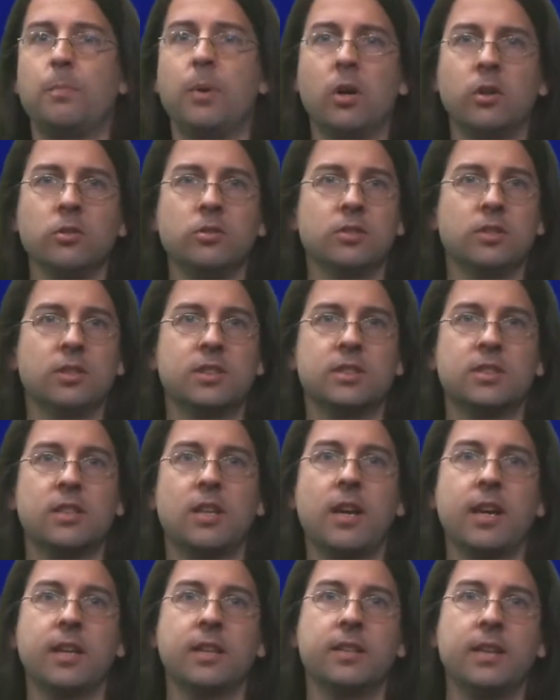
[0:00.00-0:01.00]
boat is
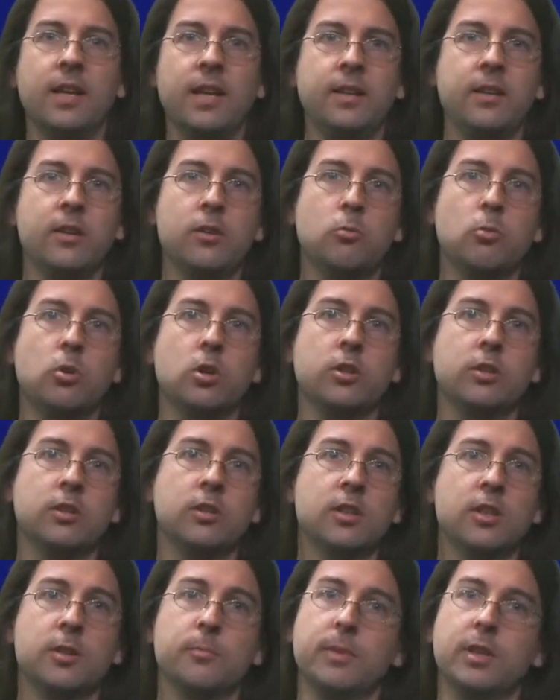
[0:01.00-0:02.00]
lying dead in the
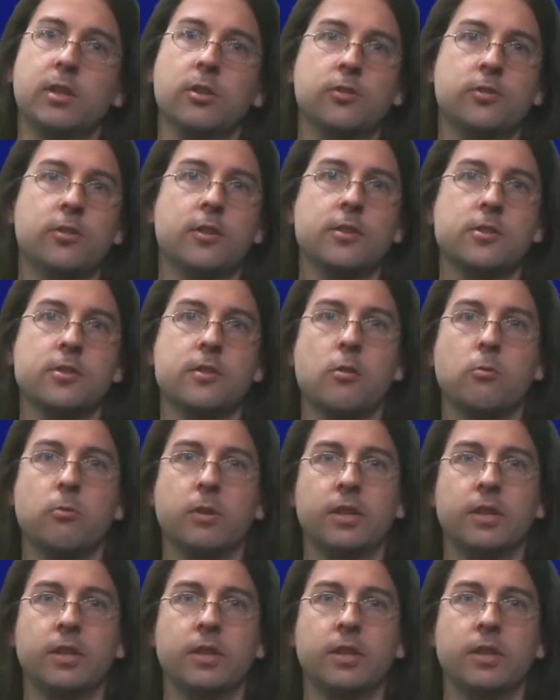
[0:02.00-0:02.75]
water because there is no